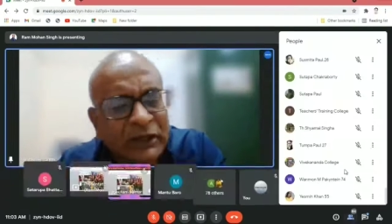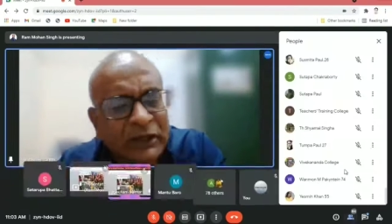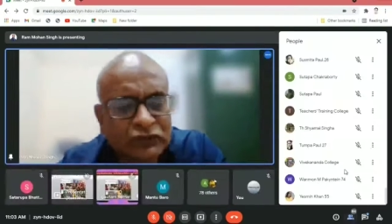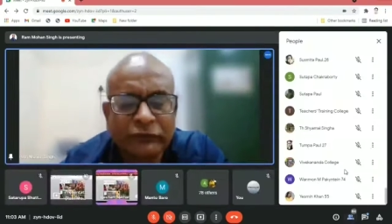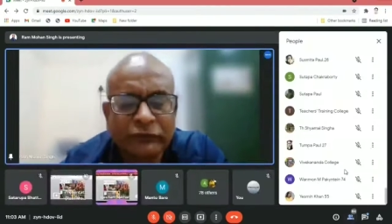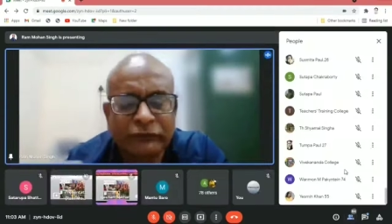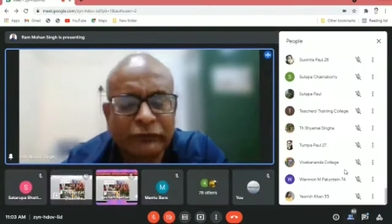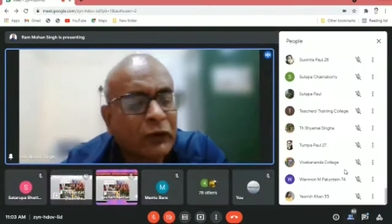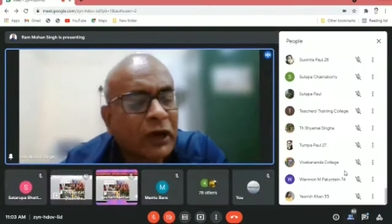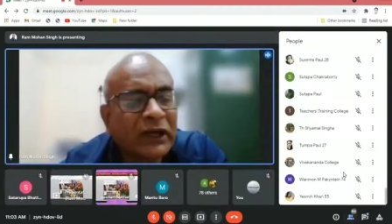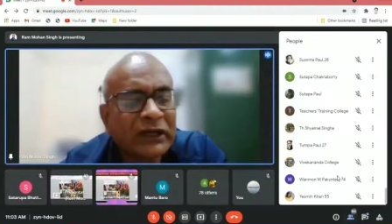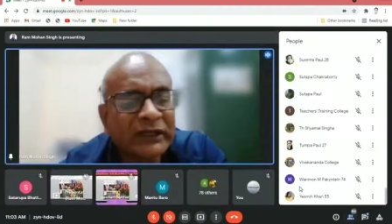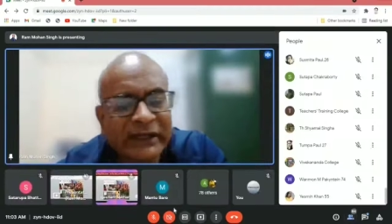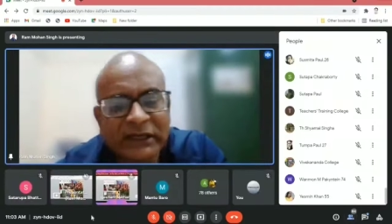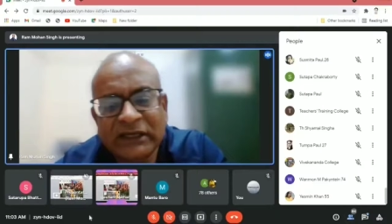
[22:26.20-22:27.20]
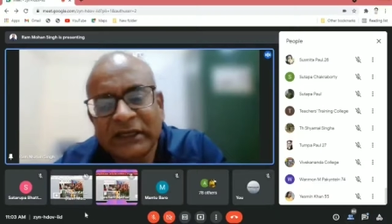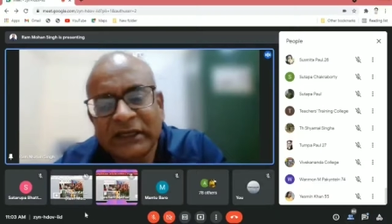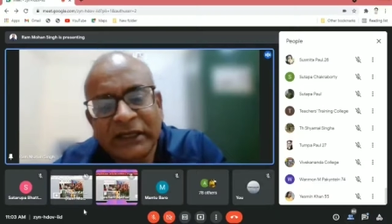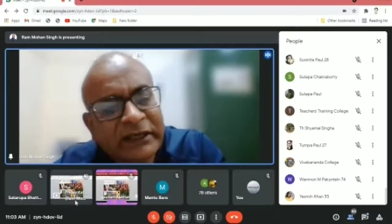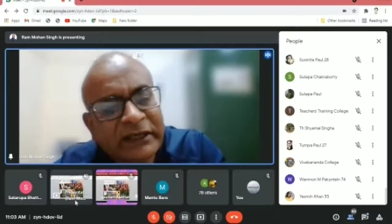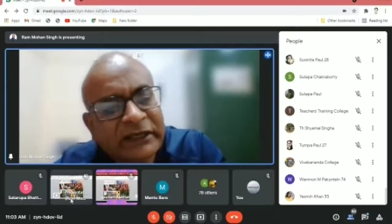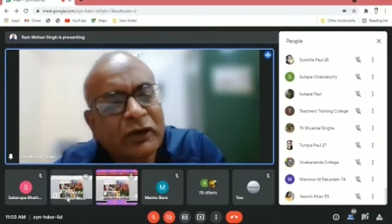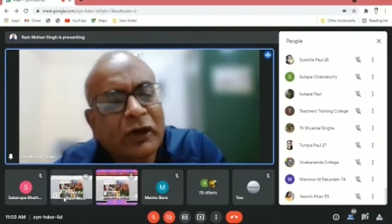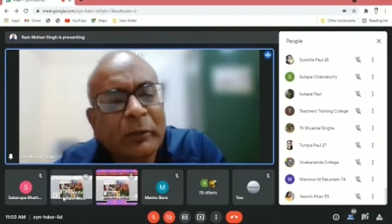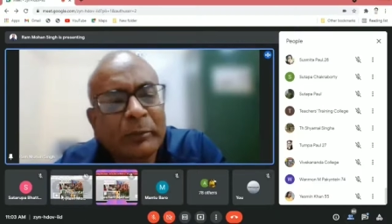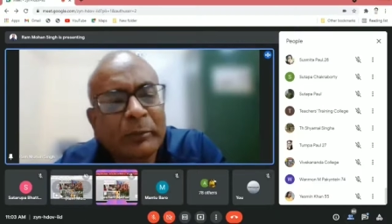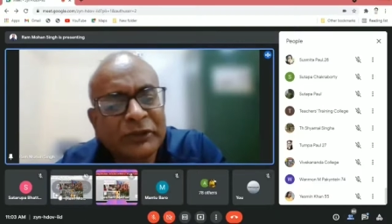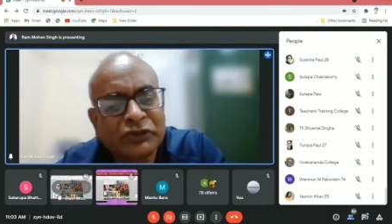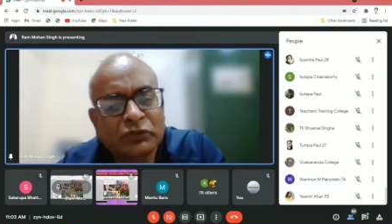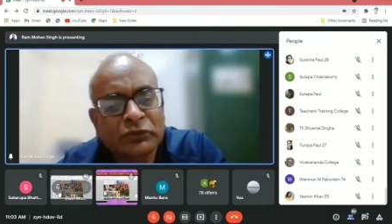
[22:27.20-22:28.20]
So if you all get uh, any
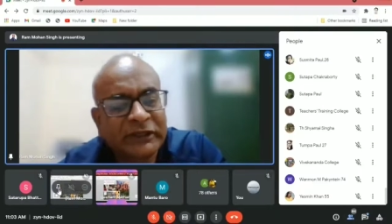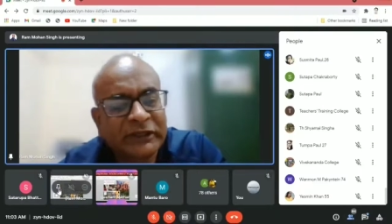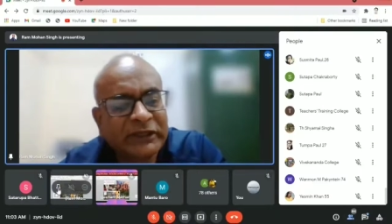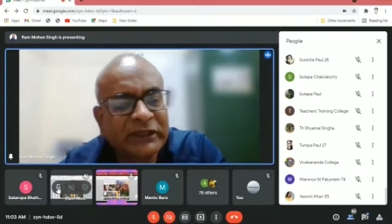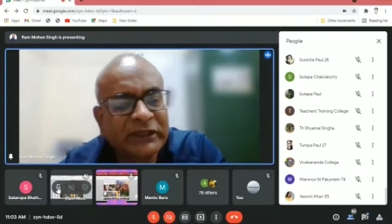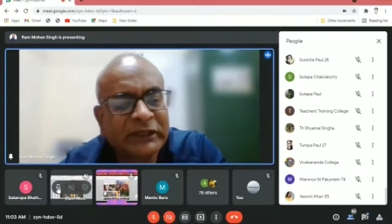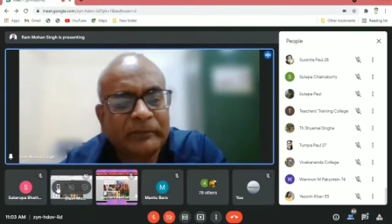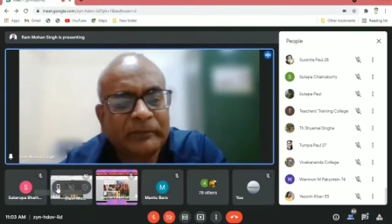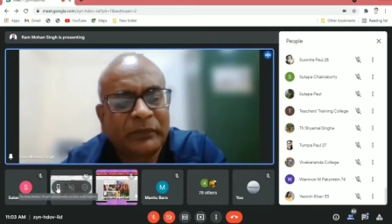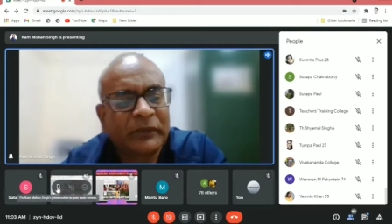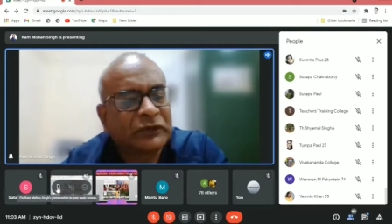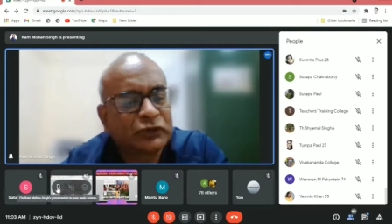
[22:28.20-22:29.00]
opportunity